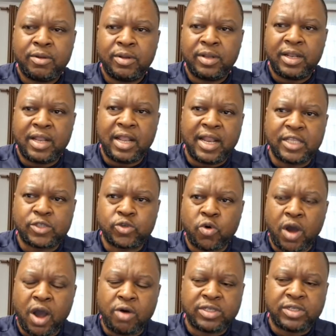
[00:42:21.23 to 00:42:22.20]
Let's
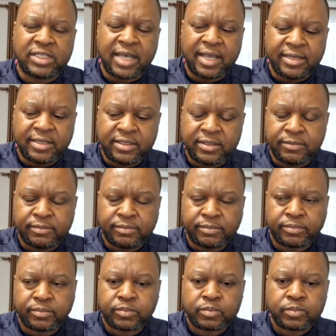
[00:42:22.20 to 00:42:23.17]
go outside
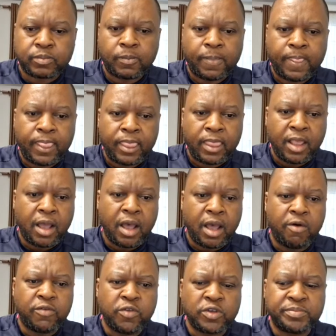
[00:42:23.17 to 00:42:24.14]

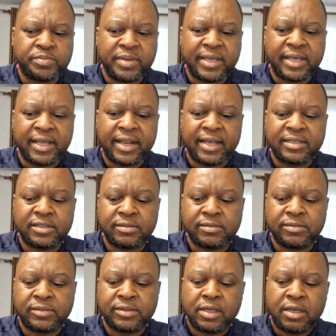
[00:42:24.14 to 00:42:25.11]
of those big areas.
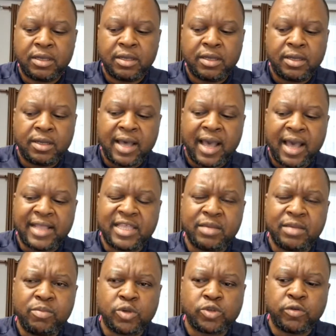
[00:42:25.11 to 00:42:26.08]
I
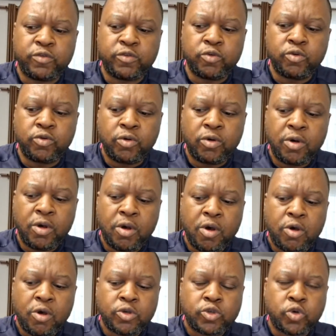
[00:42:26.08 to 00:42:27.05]
think most of you
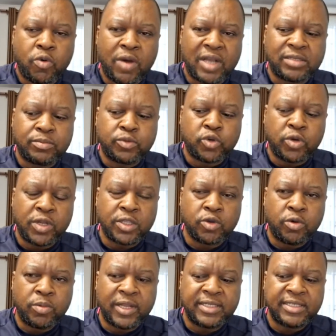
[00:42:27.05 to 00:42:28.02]
saw what Mtuli
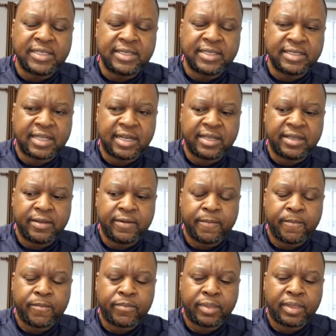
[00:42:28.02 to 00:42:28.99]
Ngube did yesterday.
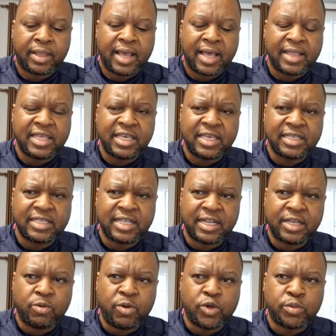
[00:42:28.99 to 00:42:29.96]
I think
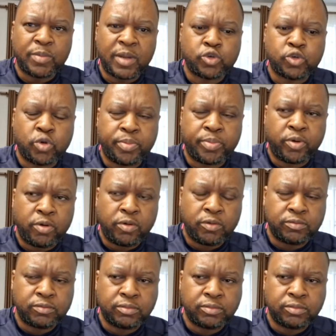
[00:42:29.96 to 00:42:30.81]
yesterday he went to Matopo.